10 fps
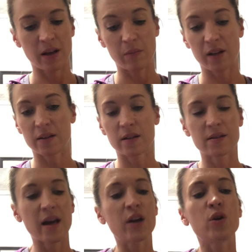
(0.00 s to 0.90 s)
I mean,
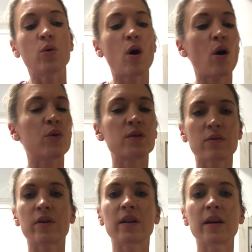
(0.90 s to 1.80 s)
say you host
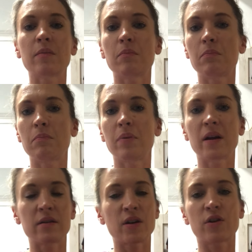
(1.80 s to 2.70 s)
a really
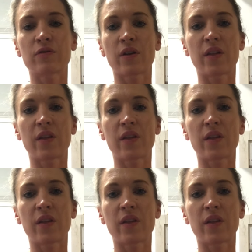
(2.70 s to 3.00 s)
big dinner for